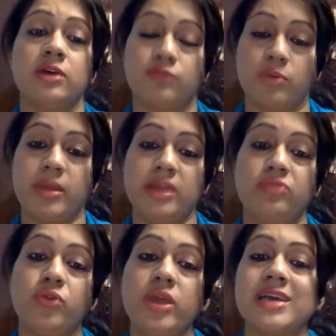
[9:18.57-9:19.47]
for me,
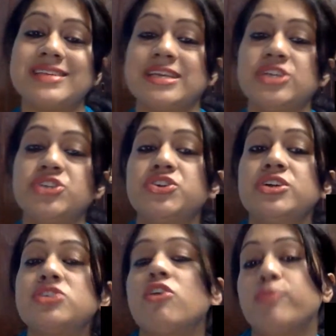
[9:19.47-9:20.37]
3
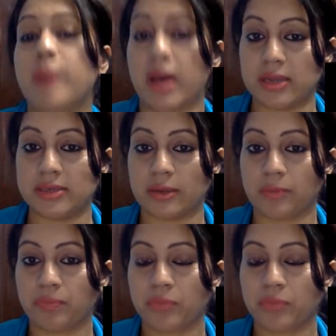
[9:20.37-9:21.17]
essentials of parenting.